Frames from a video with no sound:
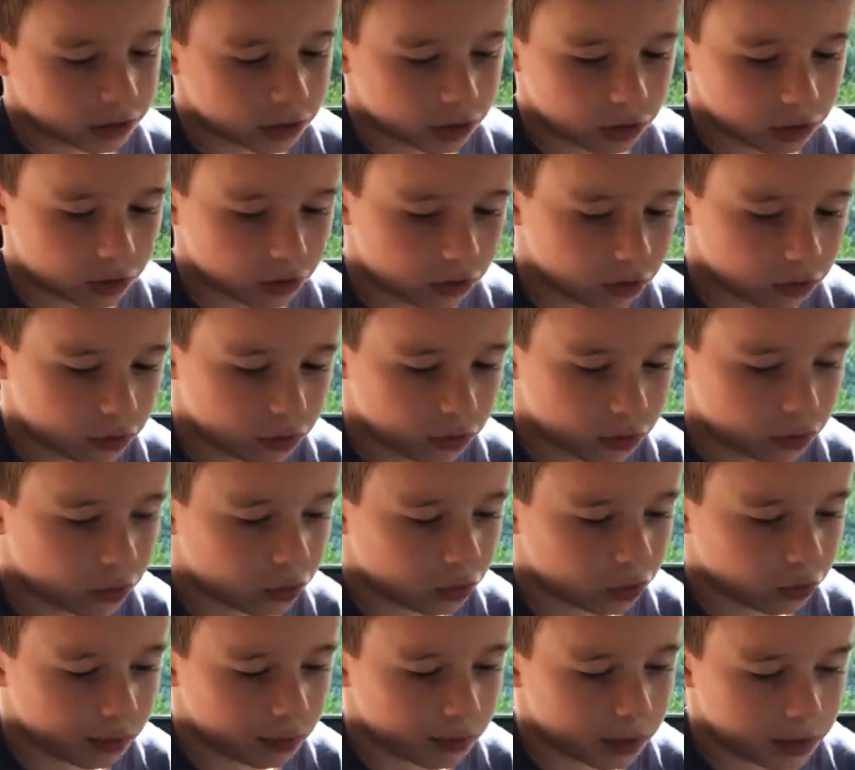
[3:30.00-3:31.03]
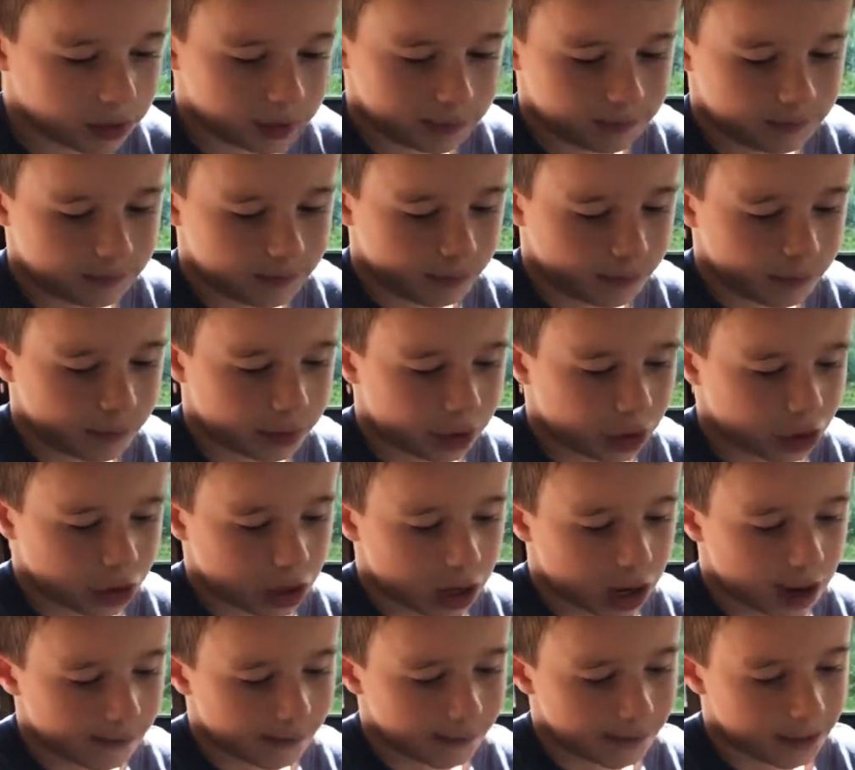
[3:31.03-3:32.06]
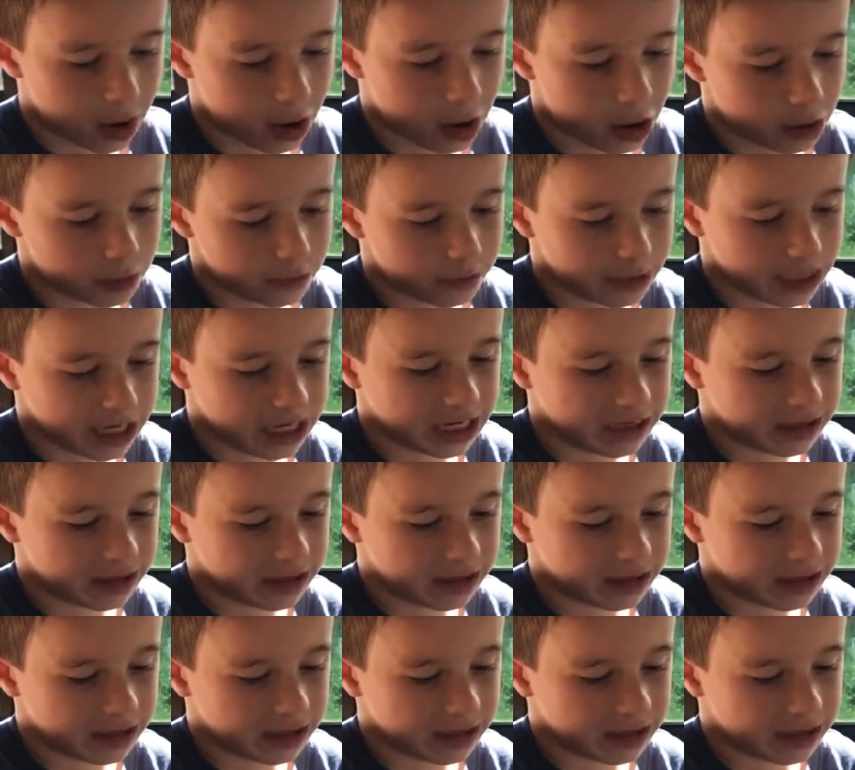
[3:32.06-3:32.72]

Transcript: So cool, but better got on me.